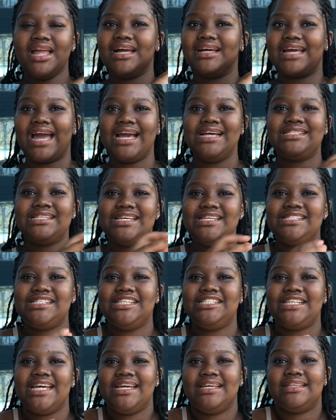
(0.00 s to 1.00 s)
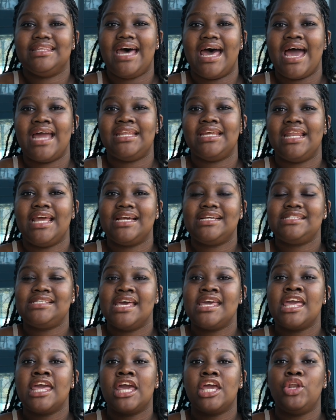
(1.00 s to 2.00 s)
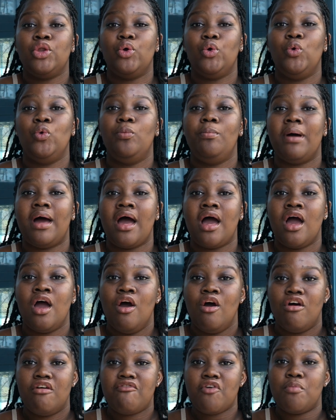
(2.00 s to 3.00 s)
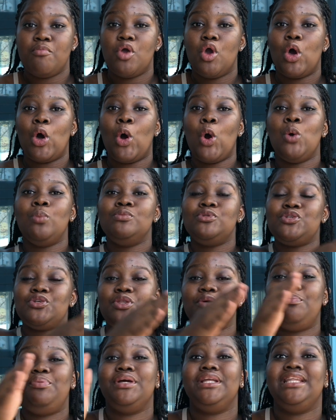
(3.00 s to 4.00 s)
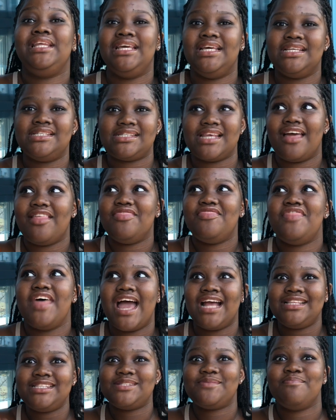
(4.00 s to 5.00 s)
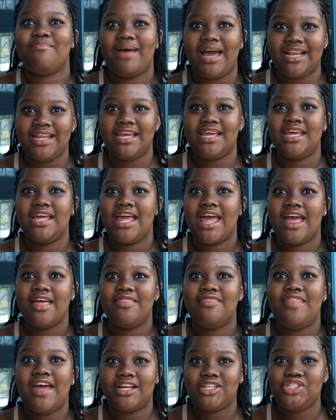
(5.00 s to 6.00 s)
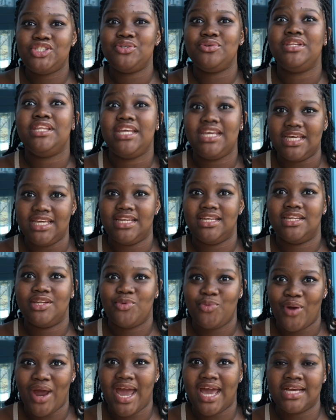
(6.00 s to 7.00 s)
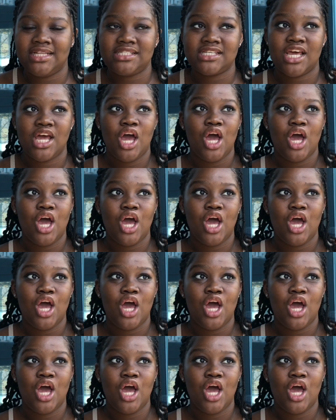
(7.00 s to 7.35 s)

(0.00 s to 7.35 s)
guys, isn't it like taking an Uber from your home to the police? That's money that you need, right?